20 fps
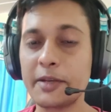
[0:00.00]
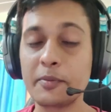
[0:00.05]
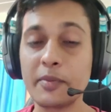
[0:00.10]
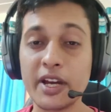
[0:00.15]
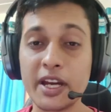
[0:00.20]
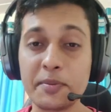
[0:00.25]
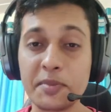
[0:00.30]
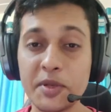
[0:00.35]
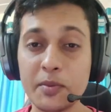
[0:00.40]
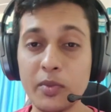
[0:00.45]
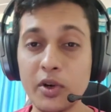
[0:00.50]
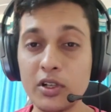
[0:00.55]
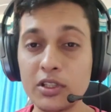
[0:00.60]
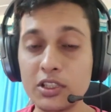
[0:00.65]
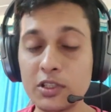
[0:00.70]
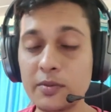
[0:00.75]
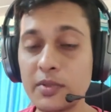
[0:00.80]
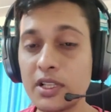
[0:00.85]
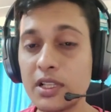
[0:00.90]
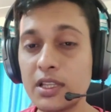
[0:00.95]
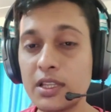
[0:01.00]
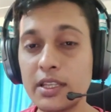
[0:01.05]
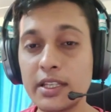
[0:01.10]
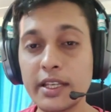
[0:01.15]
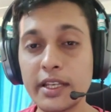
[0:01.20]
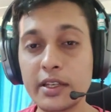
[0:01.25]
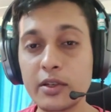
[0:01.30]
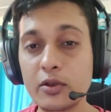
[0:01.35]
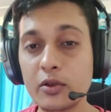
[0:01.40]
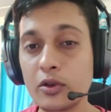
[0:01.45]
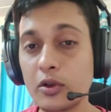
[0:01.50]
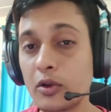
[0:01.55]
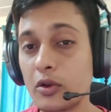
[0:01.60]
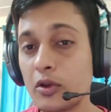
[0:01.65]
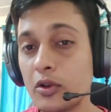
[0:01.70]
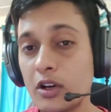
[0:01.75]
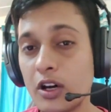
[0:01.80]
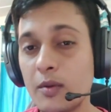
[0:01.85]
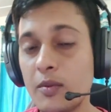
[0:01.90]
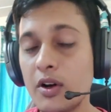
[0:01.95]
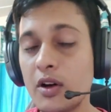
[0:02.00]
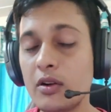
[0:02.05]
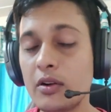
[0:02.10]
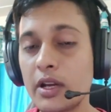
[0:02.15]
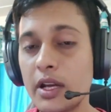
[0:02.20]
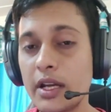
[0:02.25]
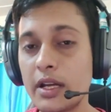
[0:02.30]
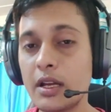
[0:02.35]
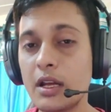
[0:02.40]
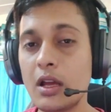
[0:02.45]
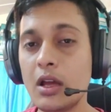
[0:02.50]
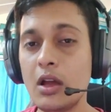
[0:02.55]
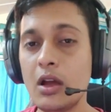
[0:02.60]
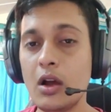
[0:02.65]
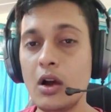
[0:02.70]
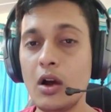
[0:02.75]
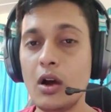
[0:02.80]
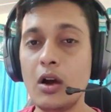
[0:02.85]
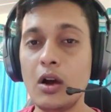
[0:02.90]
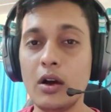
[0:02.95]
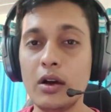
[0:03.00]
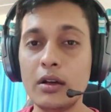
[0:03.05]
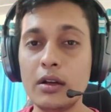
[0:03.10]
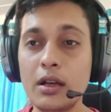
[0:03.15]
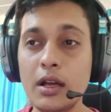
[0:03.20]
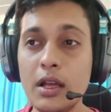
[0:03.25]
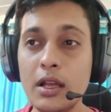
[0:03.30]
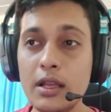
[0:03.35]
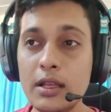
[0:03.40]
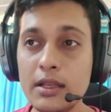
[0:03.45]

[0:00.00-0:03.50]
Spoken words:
It might be possible they don't know about it, or